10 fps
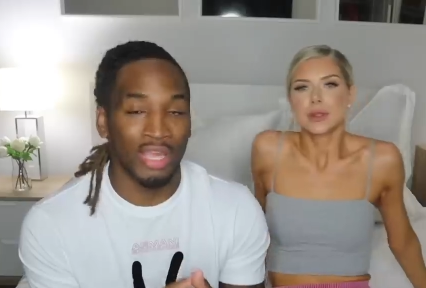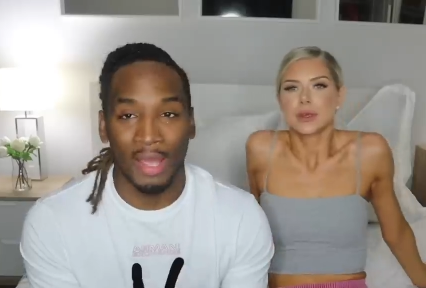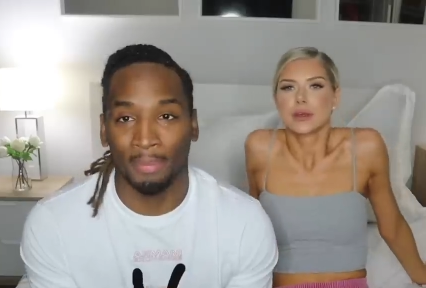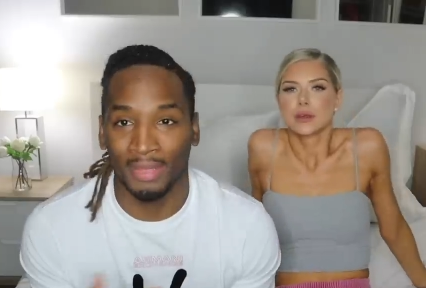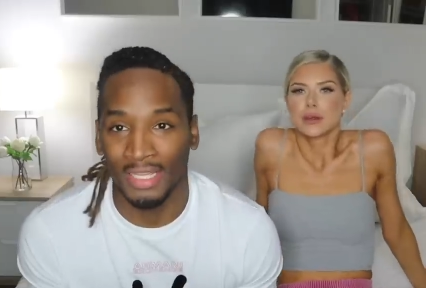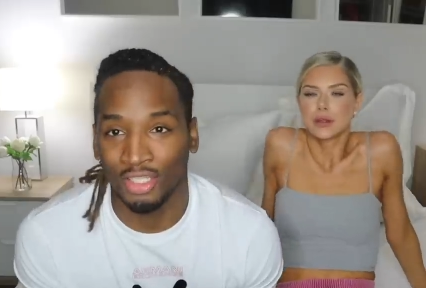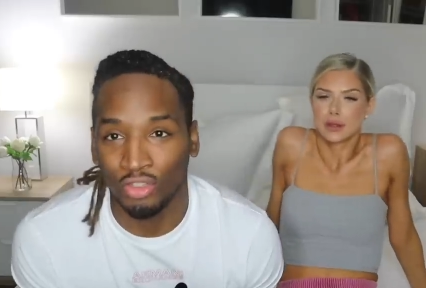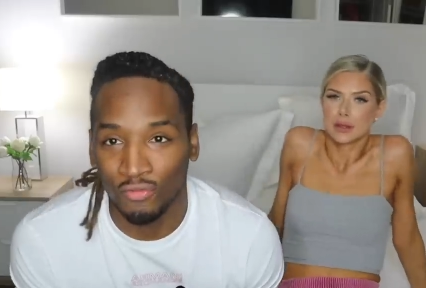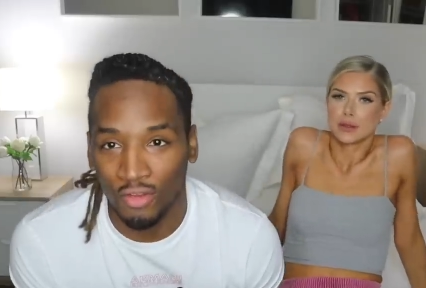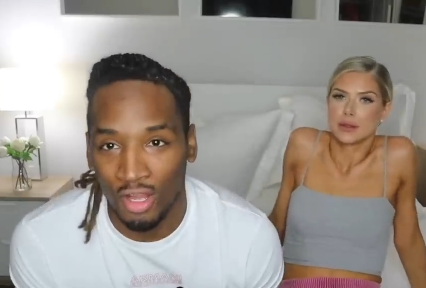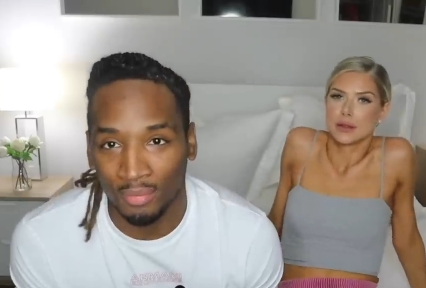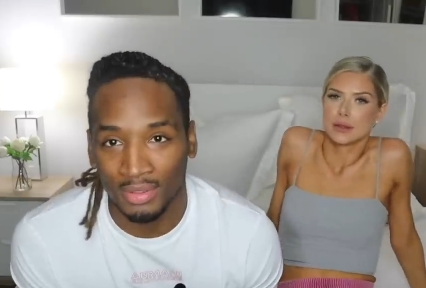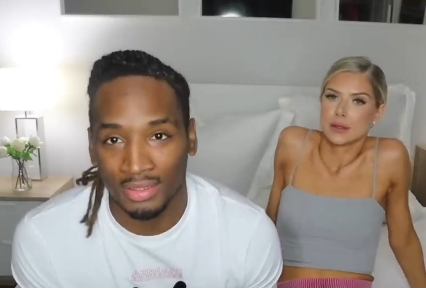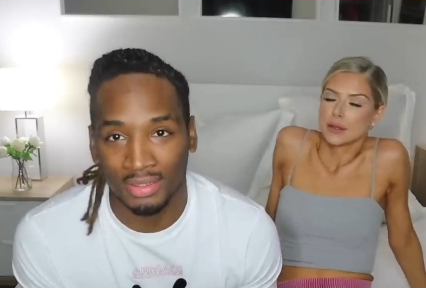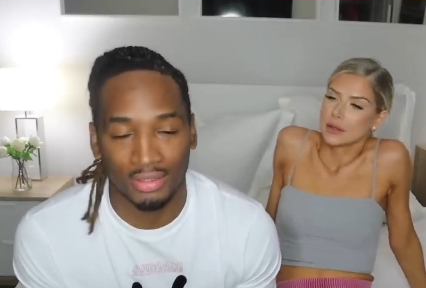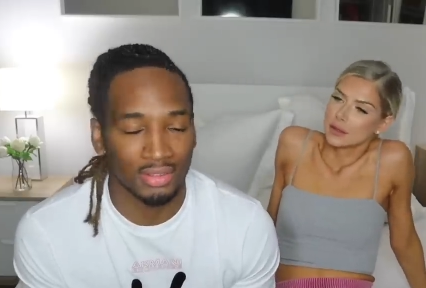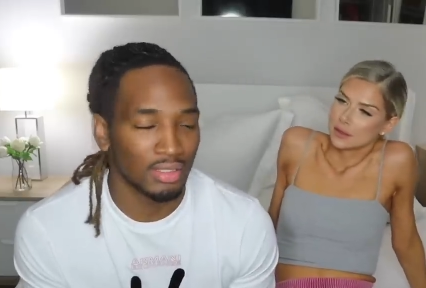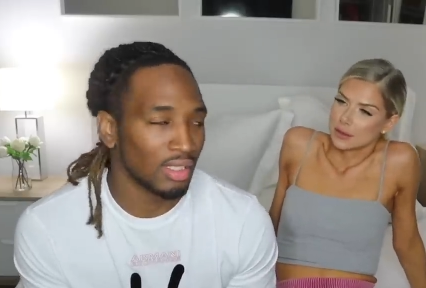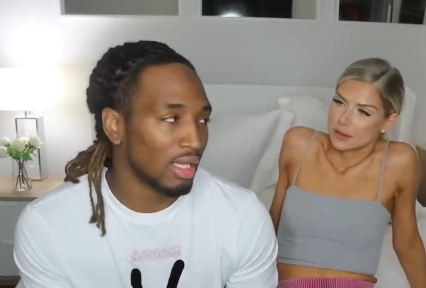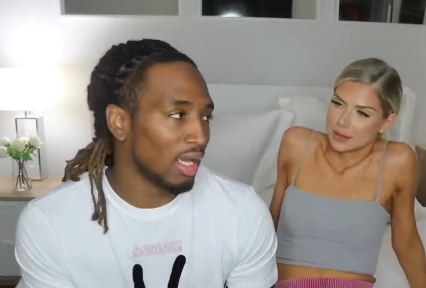Speaker 1: We had planned to do Vlogmas.
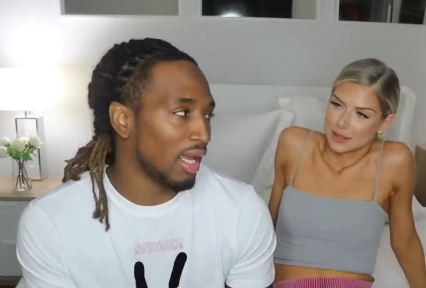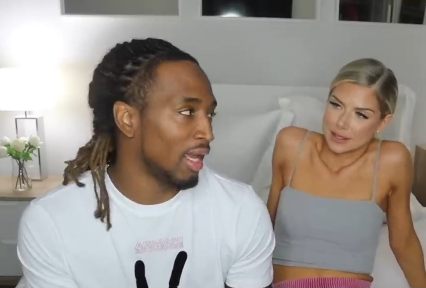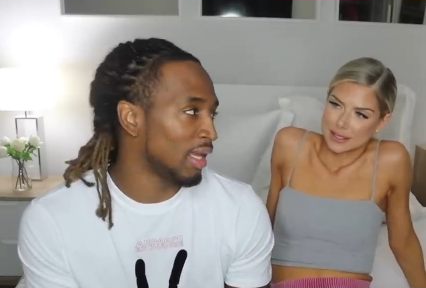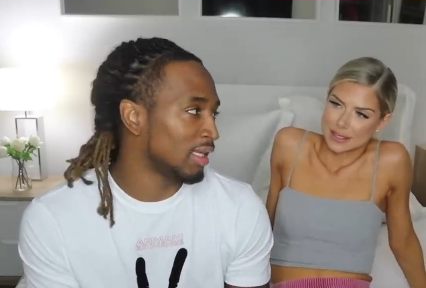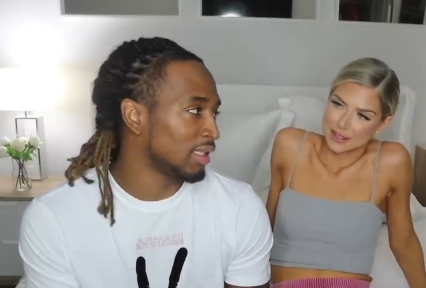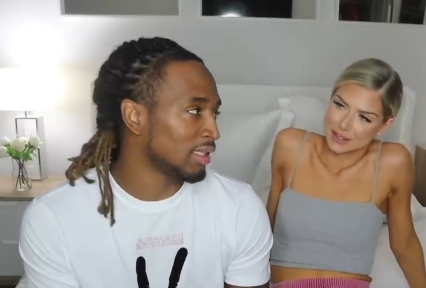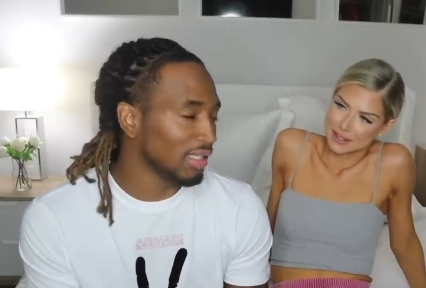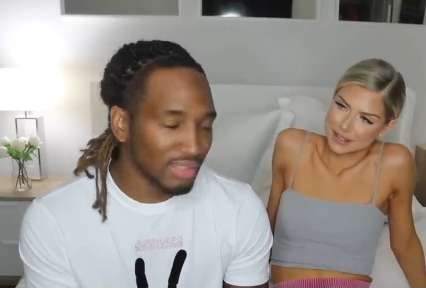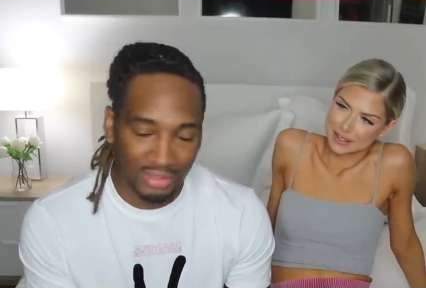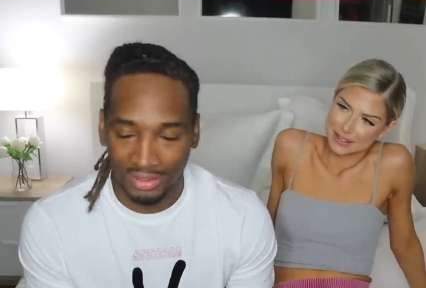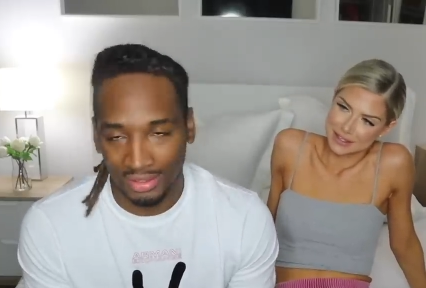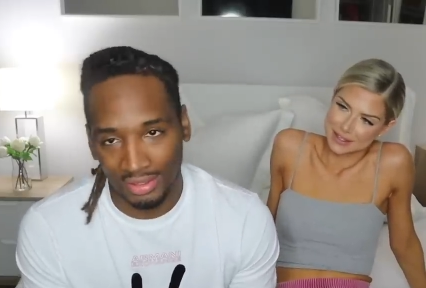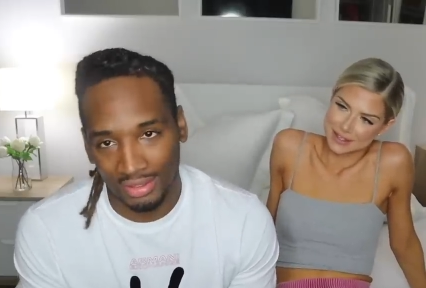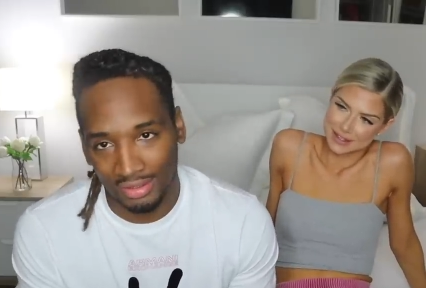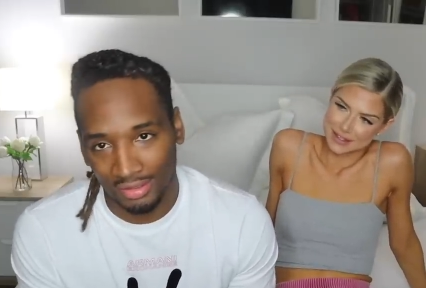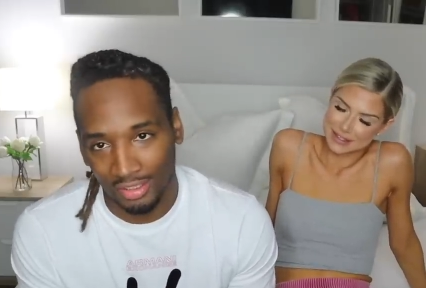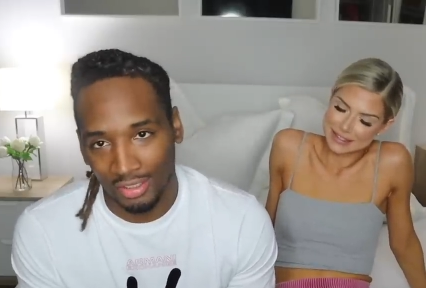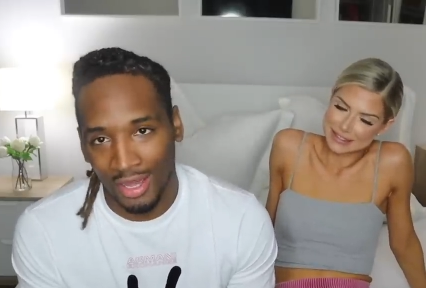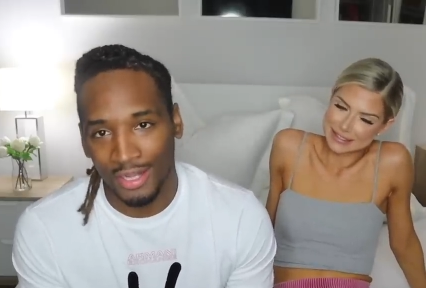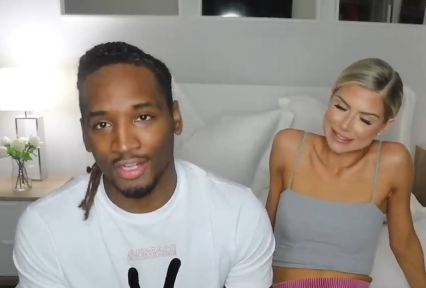And Alyssa,
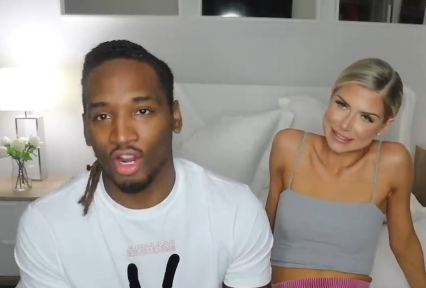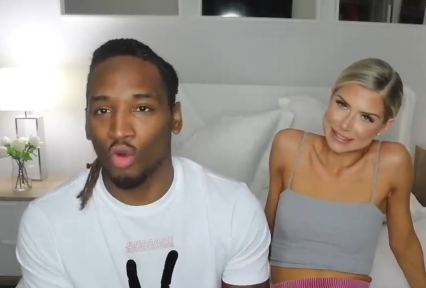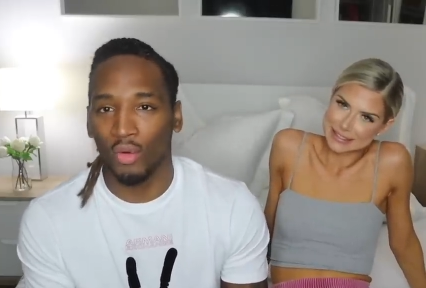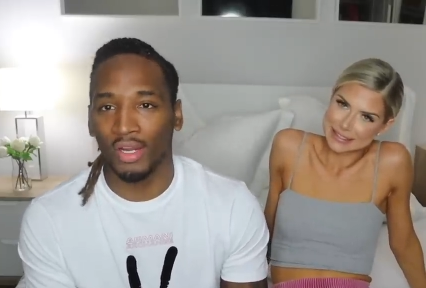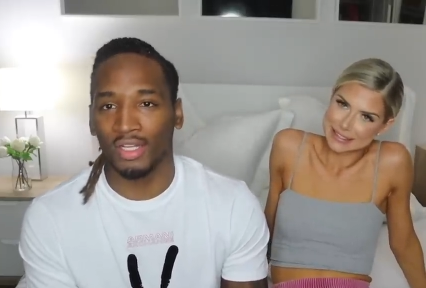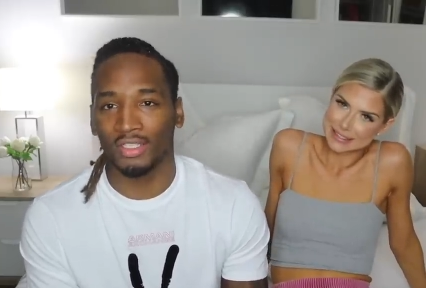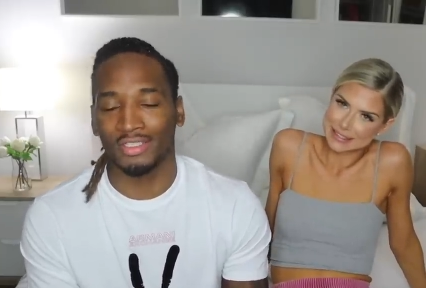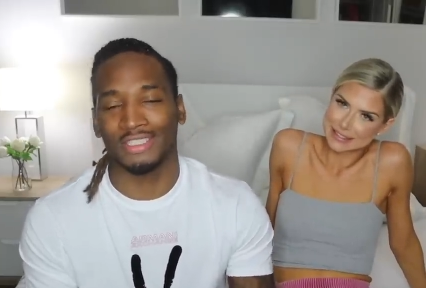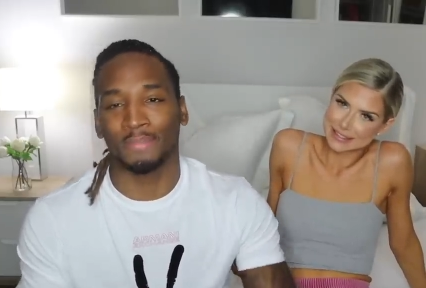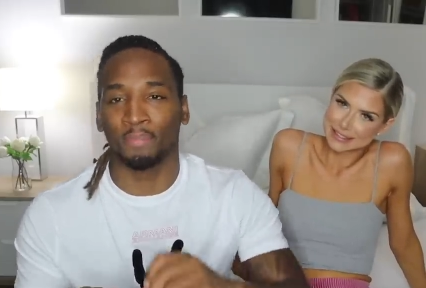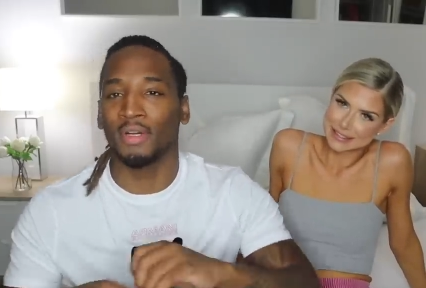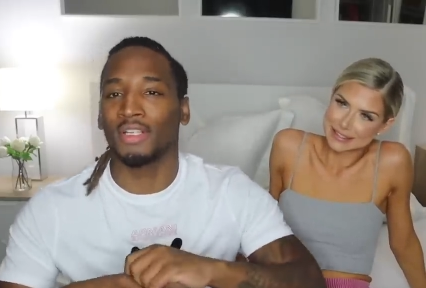out of nowhere, just